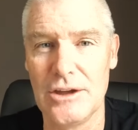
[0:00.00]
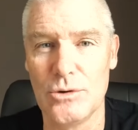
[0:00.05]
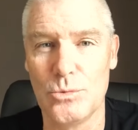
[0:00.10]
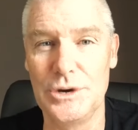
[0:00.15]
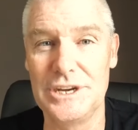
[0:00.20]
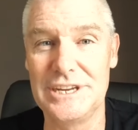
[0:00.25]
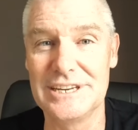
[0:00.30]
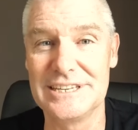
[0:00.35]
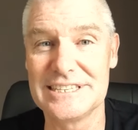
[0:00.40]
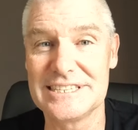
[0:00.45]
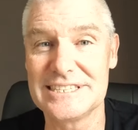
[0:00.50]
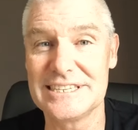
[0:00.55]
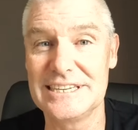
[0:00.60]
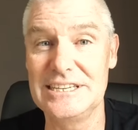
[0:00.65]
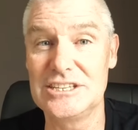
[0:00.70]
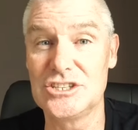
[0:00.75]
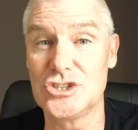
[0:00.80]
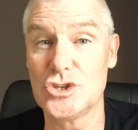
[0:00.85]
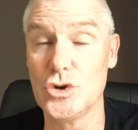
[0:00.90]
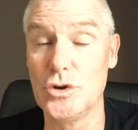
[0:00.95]
We didn't
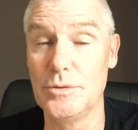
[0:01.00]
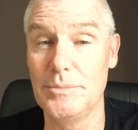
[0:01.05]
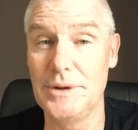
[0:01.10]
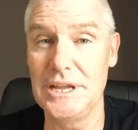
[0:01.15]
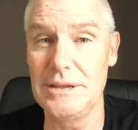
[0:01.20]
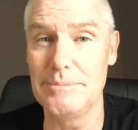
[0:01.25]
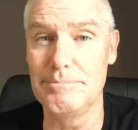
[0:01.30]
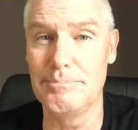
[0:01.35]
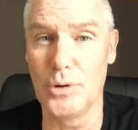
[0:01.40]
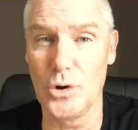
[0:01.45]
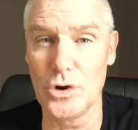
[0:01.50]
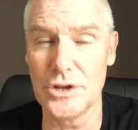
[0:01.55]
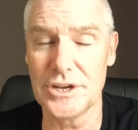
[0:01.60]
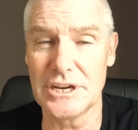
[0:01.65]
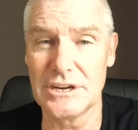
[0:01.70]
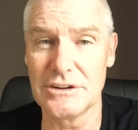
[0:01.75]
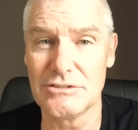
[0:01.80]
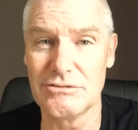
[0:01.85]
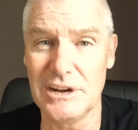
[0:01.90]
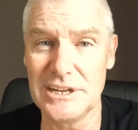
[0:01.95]
see too many
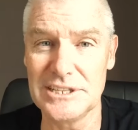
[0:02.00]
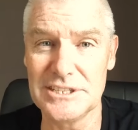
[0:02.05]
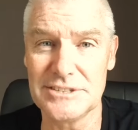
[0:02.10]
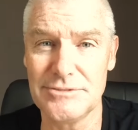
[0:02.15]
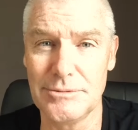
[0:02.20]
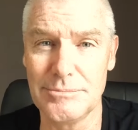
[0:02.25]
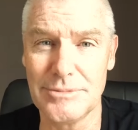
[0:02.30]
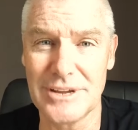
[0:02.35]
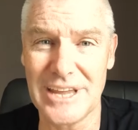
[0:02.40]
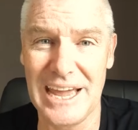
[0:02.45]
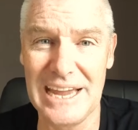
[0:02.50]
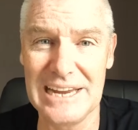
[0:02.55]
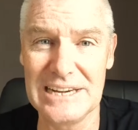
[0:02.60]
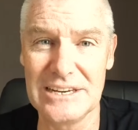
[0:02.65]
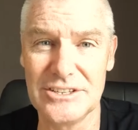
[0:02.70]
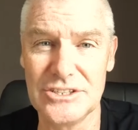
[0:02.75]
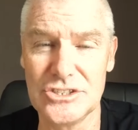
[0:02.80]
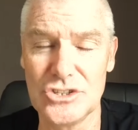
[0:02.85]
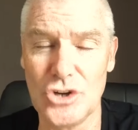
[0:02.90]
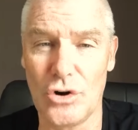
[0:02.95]
bullocking runs from
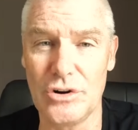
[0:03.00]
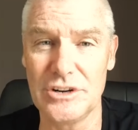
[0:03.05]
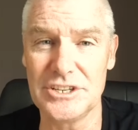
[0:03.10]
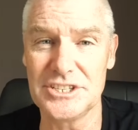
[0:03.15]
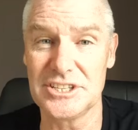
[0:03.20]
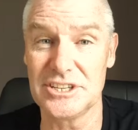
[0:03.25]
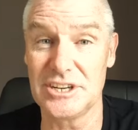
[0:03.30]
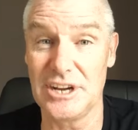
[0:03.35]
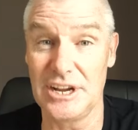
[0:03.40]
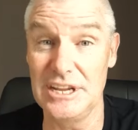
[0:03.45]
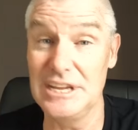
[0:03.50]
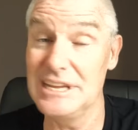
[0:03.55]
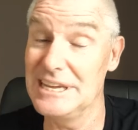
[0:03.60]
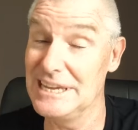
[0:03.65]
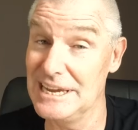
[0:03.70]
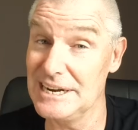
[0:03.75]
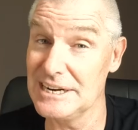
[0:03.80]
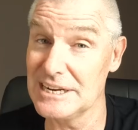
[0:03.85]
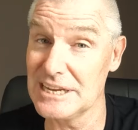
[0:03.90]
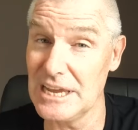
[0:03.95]
Caelan Doris today. He
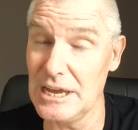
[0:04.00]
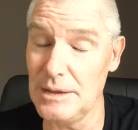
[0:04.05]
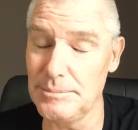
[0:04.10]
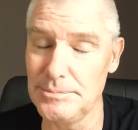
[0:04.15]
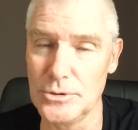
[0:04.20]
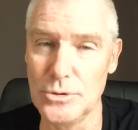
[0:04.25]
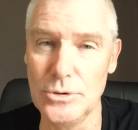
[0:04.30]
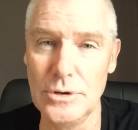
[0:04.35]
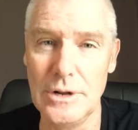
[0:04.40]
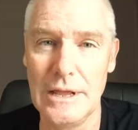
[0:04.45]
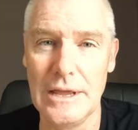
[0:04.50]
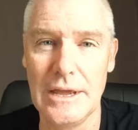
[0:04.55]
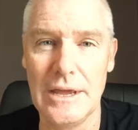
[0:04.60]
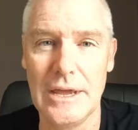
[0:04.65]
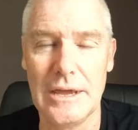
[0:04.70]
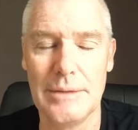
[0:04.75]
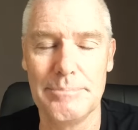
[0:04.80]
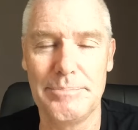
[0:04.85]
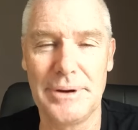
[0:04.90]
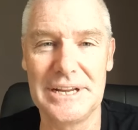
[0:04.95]
had a couple,
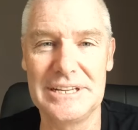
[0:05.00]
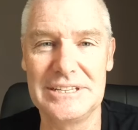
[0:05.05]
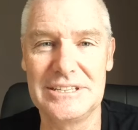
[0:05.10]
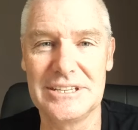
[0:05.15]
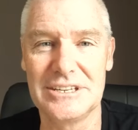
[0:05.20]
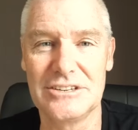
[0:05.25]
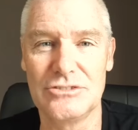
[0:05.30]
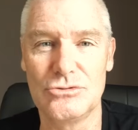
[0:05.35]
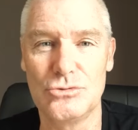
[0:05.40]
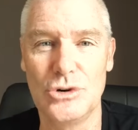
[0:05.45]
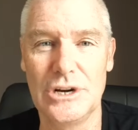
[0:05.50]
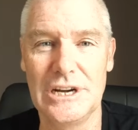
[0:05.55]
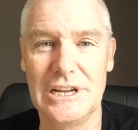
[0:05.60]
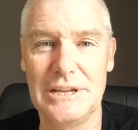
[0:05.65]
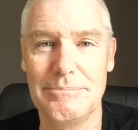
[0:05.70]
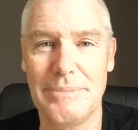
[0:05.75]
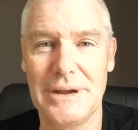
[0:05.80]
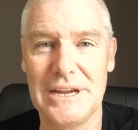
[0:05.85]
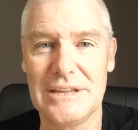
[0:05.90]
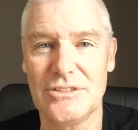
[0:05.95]
but he didn't
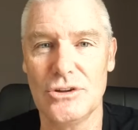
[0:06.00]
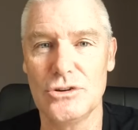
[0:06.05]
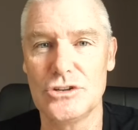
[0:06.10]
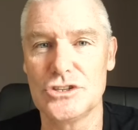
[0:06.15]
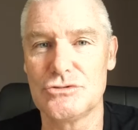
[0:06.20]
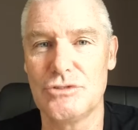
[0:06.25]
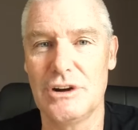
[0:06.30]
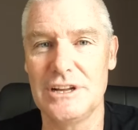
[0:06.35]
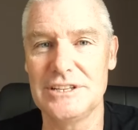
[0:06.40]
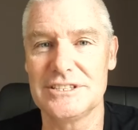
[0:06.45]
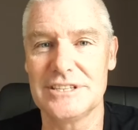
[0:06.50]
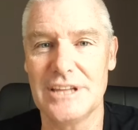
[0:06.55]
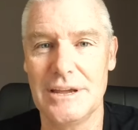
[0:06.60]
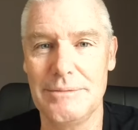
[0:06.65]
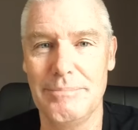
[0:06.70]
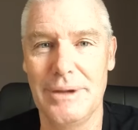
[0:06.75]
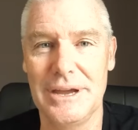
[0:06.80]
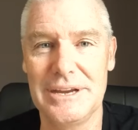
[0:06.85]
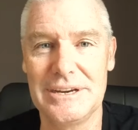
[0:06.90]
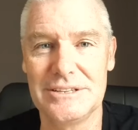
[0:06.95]
really make those runs
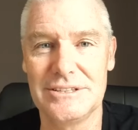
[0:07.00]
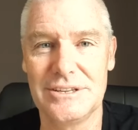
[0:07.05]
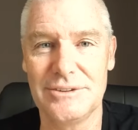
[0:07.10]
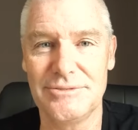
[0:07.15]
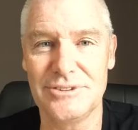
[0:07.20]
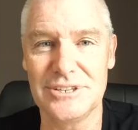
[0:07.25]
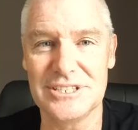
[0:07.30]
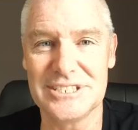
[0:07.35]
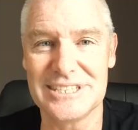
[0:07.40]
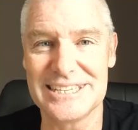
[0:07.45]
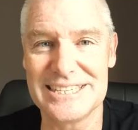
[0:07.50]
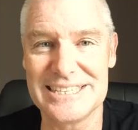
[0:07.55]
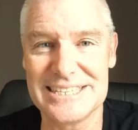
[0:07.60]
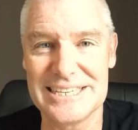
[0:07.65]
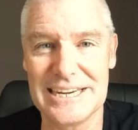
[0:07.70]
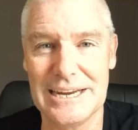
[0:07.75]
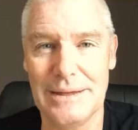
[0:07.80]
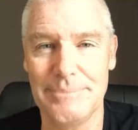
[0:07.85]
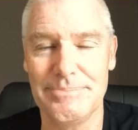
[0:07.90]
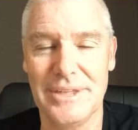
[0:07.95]
that made a difference to
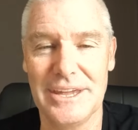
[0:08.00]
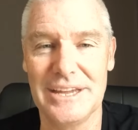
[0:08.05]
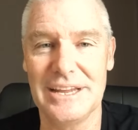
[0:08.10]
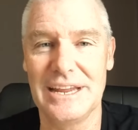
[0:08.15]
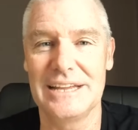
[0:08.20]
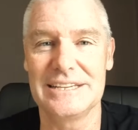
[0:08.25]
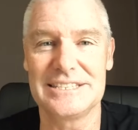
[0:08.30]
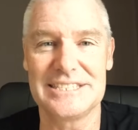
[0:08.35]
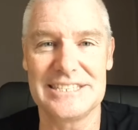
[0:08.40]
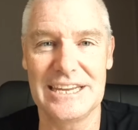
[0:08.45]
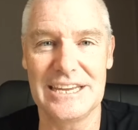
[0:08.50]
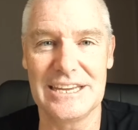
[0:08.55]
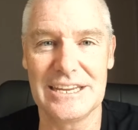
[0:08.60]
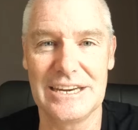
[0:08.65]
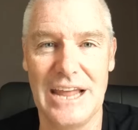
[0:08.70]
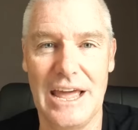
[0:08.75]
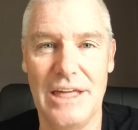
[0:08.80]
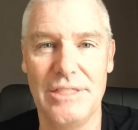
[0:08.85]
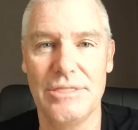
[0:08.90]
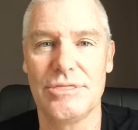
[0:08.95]
set up that
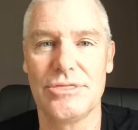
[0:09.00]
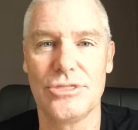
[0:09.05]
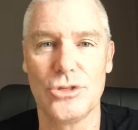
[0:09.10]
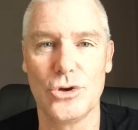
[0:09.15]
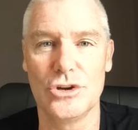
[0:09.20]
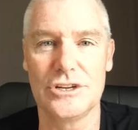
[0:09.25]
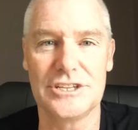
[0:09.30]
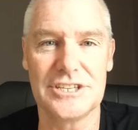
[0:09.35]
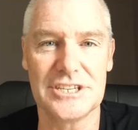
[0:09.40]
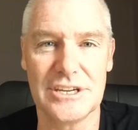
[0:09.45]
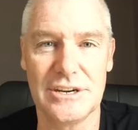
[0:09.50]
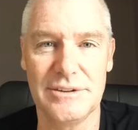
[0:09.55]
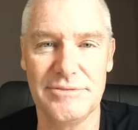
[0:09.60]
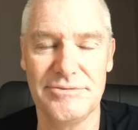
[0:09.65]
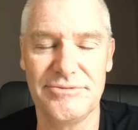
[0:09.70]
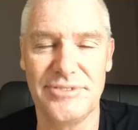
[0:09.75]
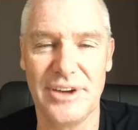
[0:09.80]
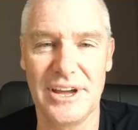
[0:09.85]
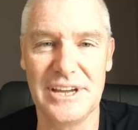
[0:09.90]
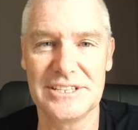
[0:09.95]
second and third set of
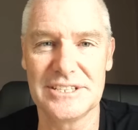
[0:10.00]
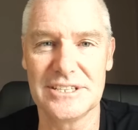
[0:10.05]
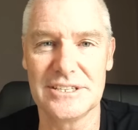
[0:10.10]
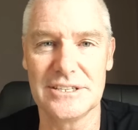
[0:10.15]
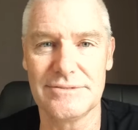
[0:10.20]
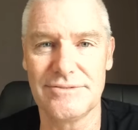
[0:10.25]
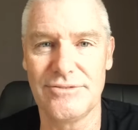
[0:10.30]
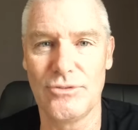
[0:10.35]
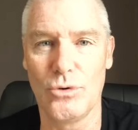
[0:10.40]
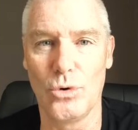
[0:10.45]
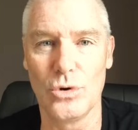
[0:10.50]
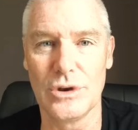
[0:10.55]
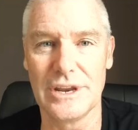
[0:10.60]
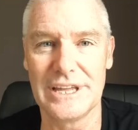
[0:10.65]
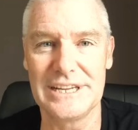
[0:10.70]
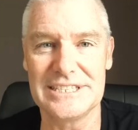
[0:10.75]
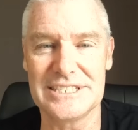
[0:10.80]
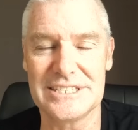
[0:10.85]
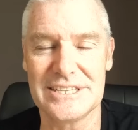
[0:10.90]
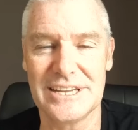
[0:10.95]
phases for
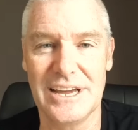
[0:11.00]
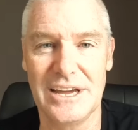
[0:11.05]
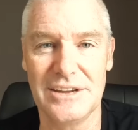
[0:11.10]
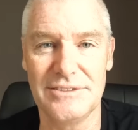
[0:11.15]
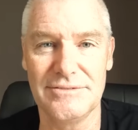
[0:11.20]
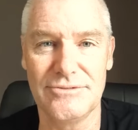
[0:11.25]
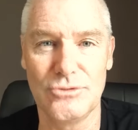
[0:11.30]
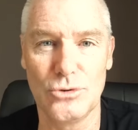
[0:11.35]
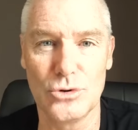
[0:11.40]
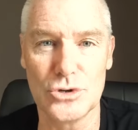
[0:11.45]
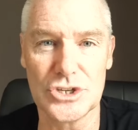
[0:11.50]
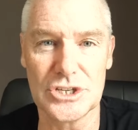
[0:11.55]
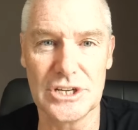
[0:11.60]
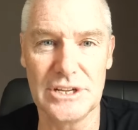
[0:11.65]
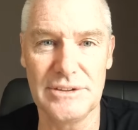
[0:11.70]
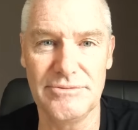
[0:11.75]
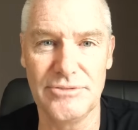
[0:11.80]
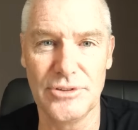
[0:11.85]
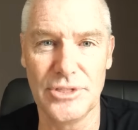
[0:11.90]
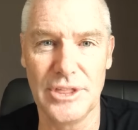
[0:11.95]
Leinster,
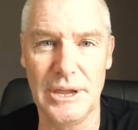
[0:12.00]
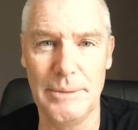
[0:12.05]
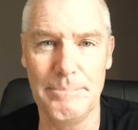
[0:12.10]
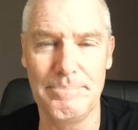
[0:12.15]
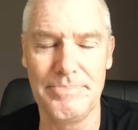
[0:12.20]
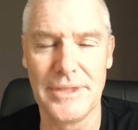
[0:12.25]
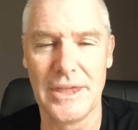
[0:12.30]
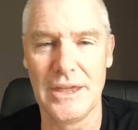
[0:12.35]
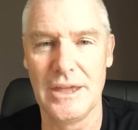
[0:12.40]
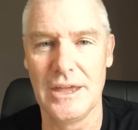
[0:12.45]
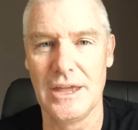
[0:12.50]
unfortunately for them.